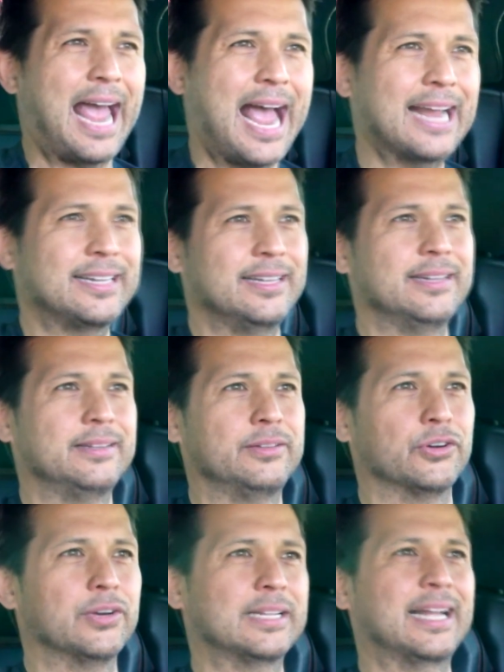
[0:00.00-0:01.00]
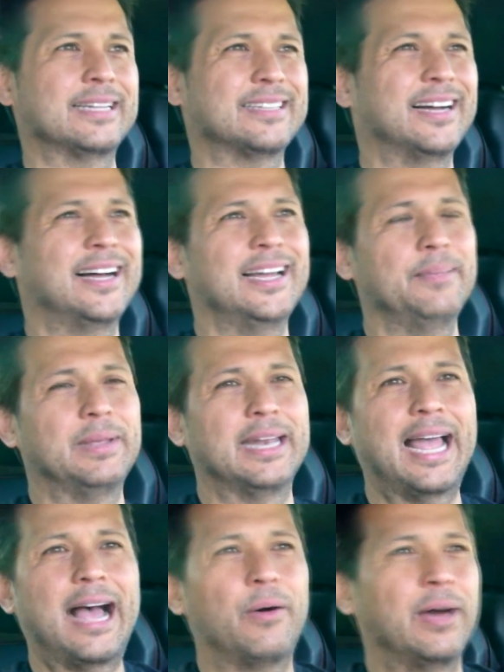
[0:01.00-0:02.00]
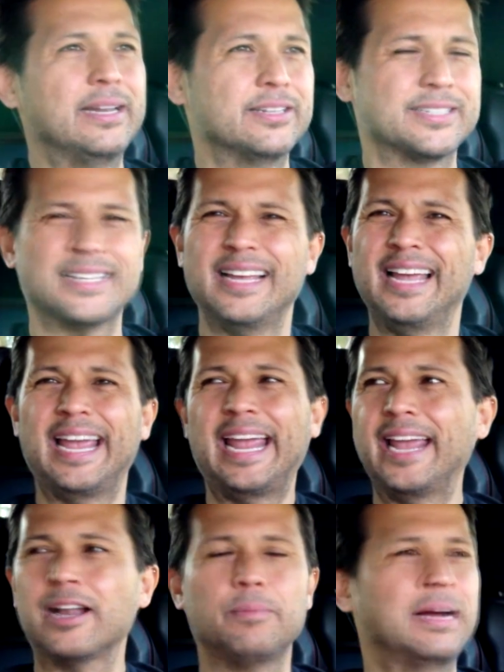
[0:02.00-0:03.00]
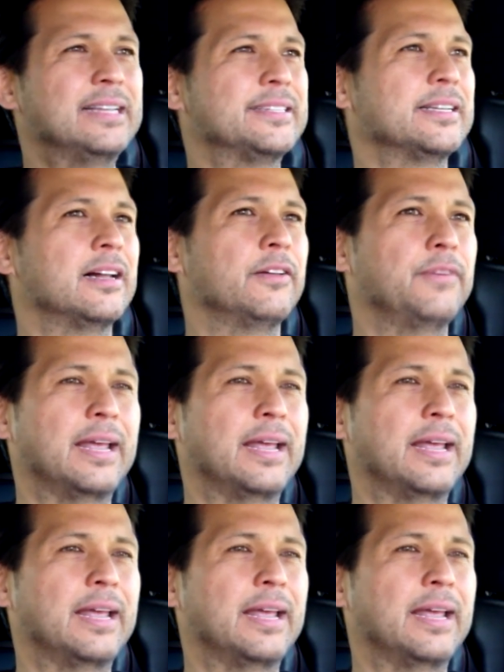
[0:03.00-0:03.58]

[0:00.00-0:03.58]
acted during that time and how I just handled myself,